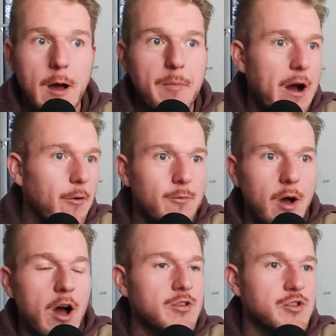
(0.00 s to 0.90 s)
about
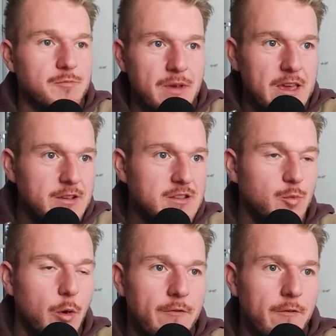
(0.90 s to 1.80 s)
100 meters
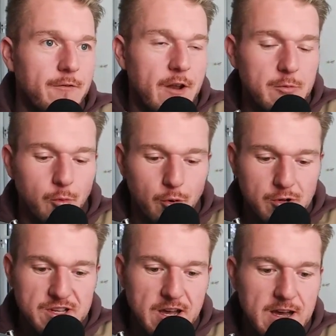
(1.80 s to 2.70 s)
worth of flood
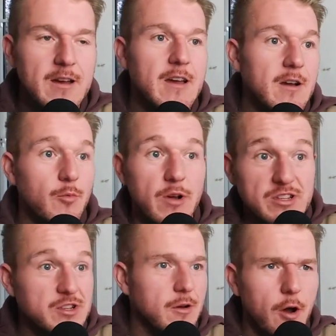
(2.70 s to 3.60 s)
water,
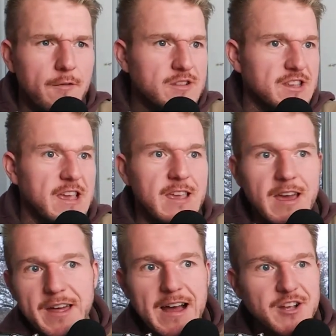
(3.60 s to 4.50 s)
which obviously
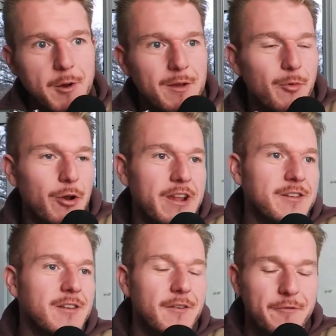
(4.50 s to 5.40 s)
at that time in the
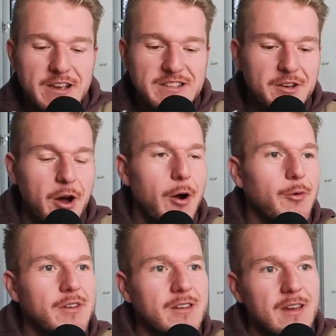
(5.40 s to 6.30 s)
morning, freezing
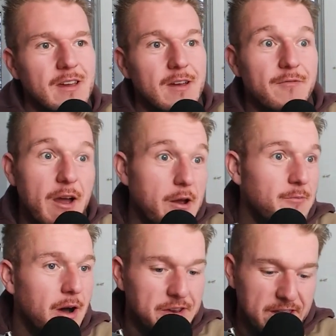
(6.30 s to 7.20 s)
cold, very
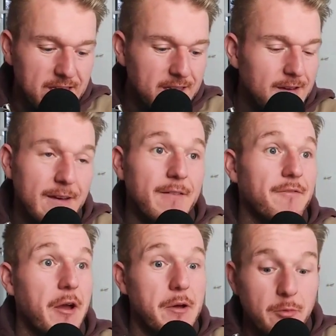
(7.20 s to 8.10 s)
muddy,
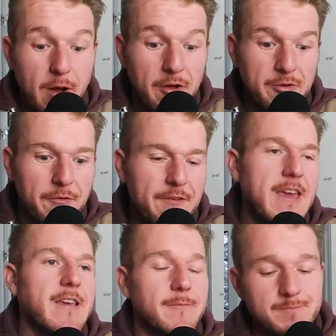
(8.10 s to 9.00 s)
very wet on your
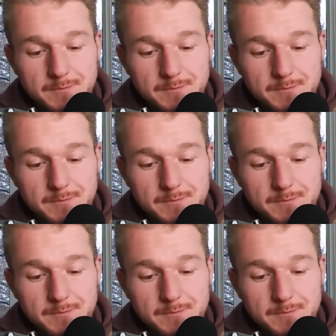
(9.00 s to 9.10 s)
feet.